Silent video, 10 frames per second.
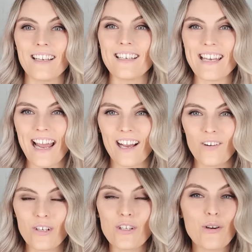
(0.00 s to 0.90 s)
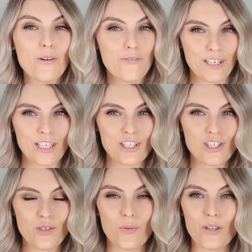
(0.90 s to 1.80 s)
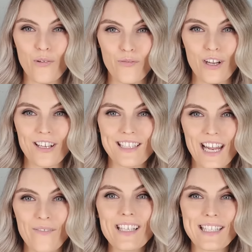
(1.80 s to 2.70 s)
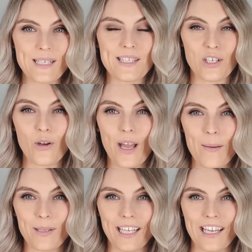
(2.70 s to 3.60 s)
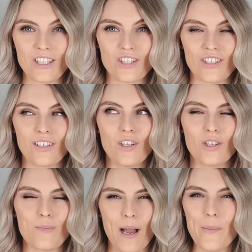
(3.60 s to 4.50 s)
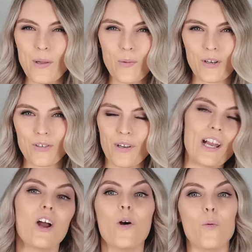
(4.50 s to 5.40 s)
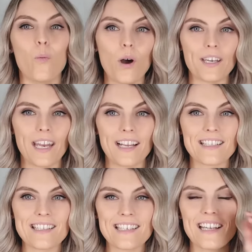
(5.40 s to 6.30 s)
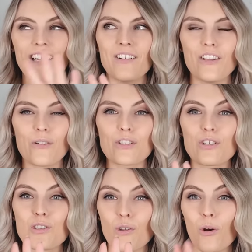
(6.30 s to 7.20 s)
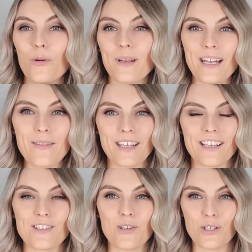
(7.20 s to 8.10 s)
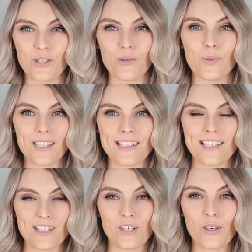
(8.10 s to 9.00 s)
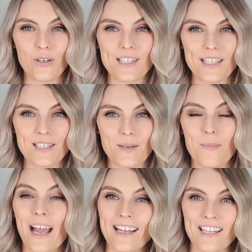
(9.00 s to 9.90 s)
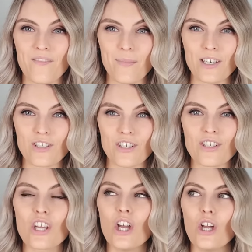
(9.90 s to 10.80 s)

Now you are finished with your first ever Sistaco application. You might be wondering, what next? There are so many things you can do with the Sistaco system, as I've mentioned.